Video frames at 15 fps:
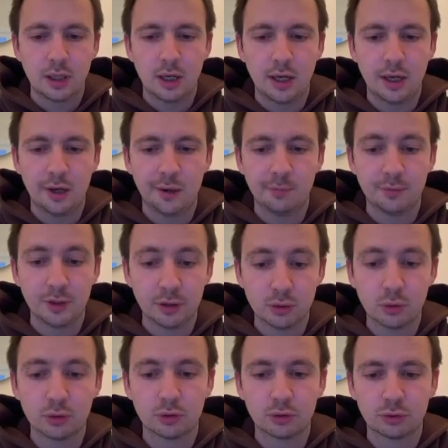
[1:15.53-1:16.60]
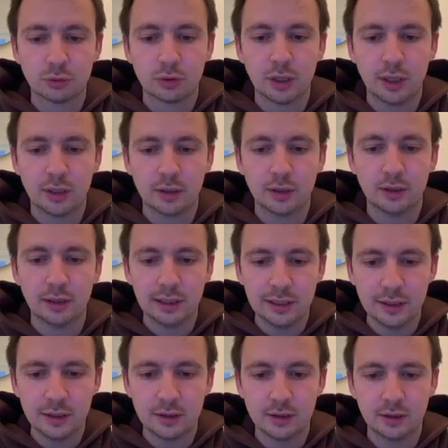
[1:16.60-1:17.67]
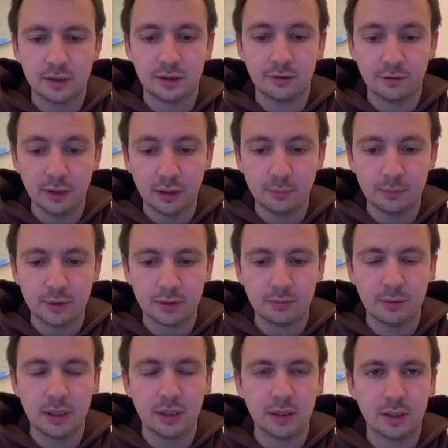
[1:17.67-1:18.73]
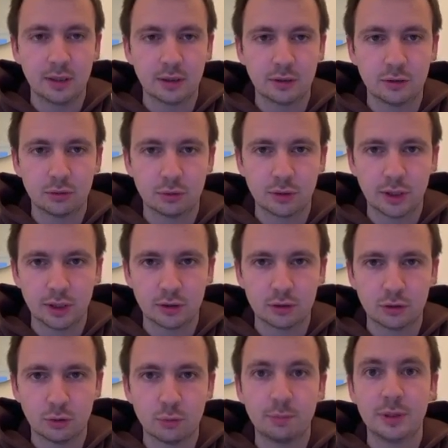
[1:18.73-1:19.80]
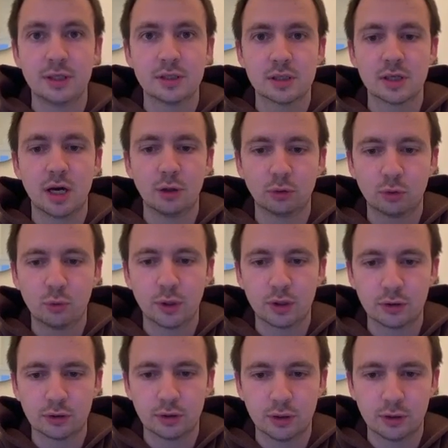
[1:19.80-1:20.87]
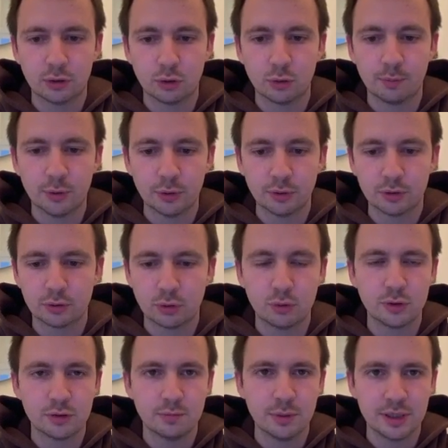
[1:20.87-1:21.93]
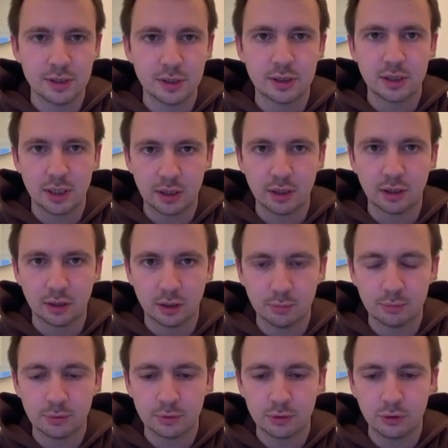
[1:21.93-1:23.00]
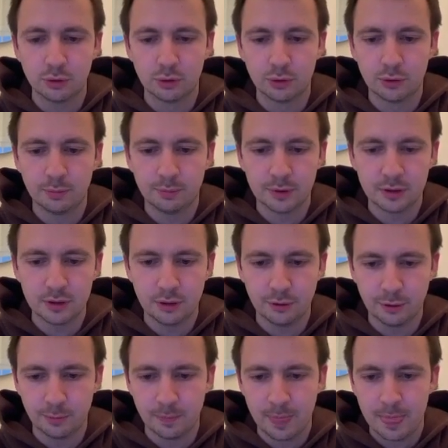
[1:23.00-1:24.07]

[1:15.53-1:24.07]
in order to gain a lead in development, meaning you get your pieces out quicker than your opponent, who is busy taking up your material.